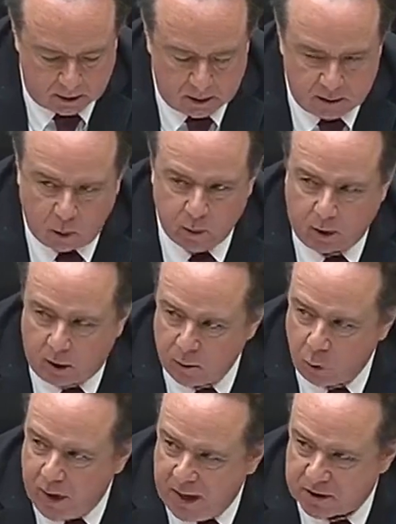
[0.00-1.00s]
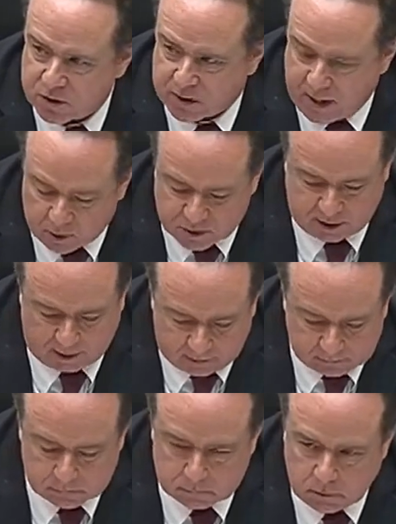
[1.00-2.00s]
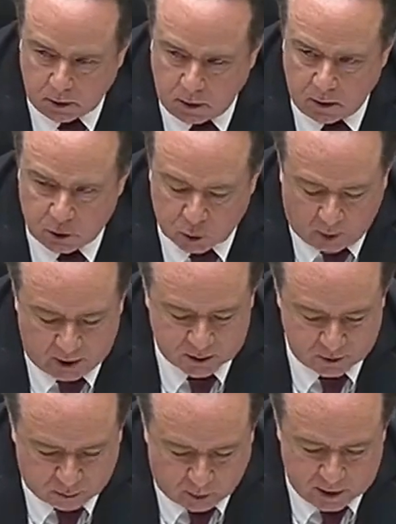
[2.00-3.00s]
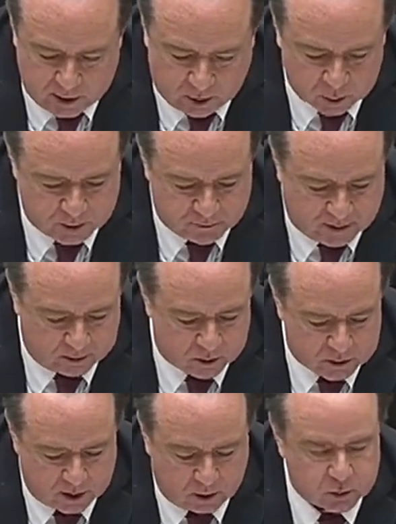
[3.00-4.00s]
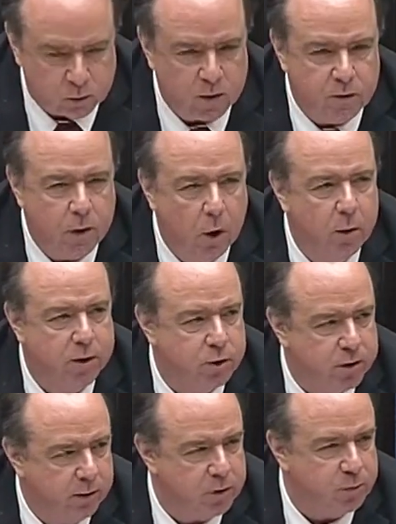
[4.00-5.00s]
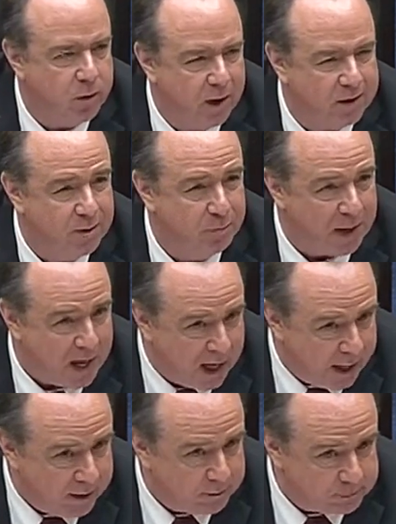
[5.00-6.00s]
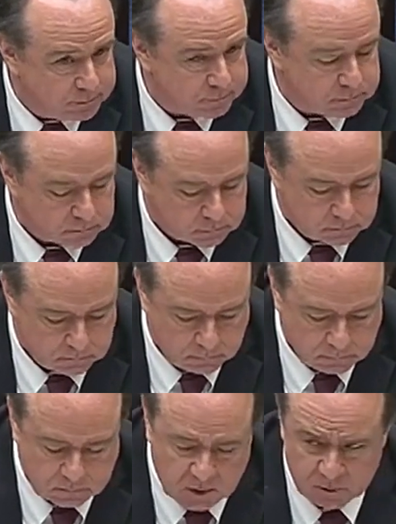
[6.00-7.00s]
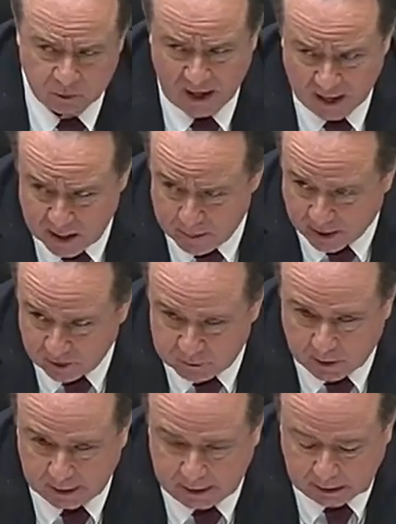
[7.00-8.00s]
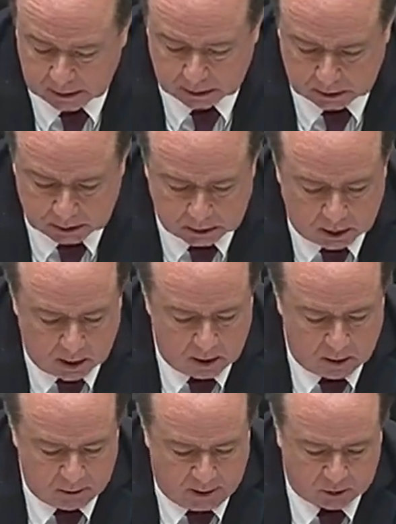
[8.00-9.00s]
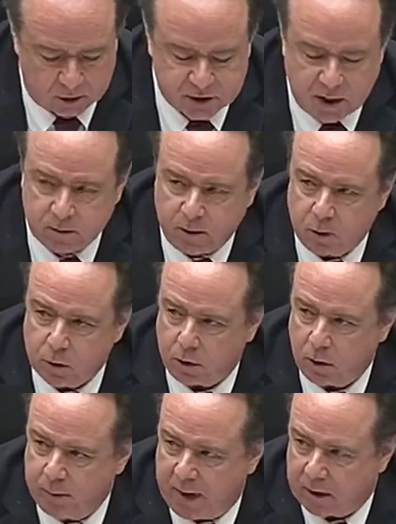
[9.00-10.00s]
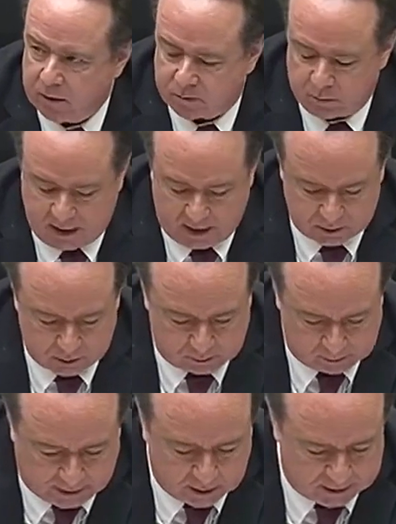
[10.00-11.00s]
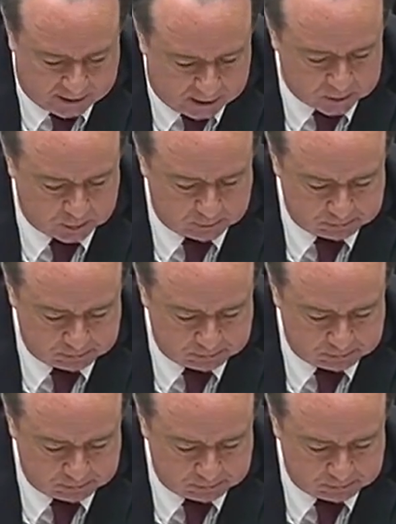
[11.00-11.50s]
that we are on the way to scarcity. Twice in 3 years, we found ourselves with no insurance product to buy for any amount of money that could save a little girl battling cancer.